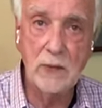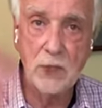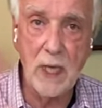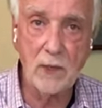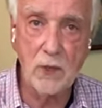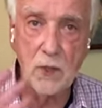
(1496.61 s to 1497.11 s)

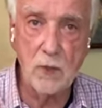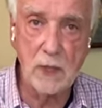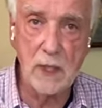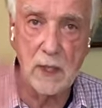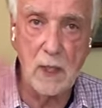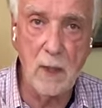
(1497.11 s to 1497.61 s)
Ciao
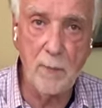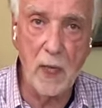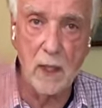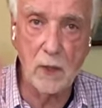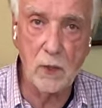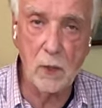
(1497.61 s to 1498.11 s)
tutti, keep
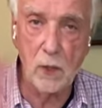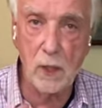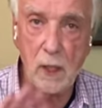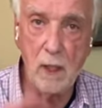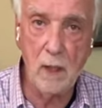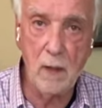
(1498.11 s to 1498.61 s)
on
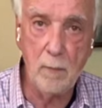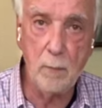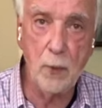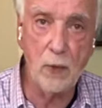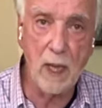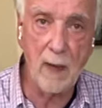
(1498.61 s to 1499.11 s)
cooking.
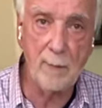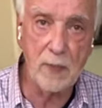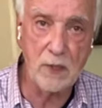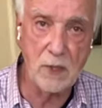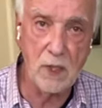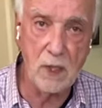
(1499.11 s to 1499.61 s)
Buon
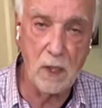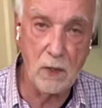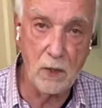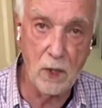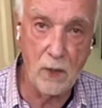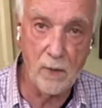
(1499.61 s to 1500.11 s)

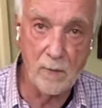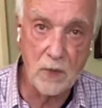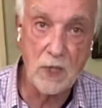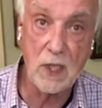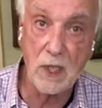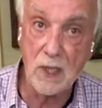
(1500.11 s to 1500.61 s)
appetito.
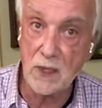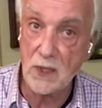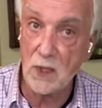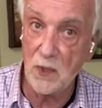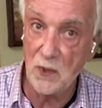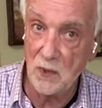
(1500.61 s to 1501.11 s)
See you
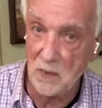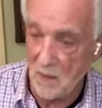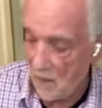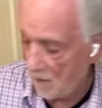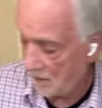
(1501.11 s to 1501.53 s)
soon.